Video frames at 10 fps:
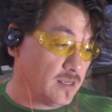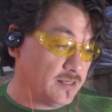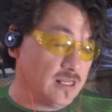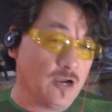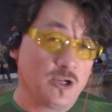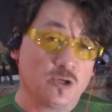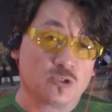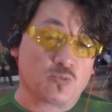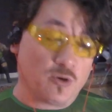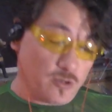Now
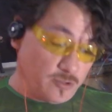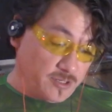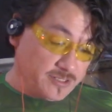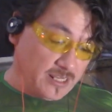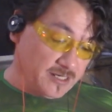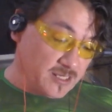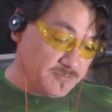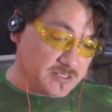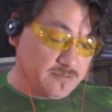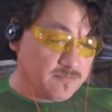here's where the ending
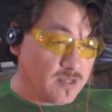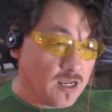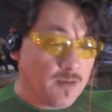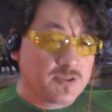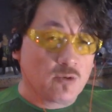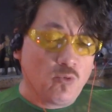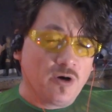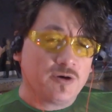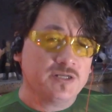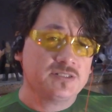comes in. I'm thinking,
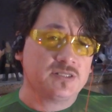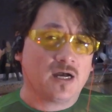where is,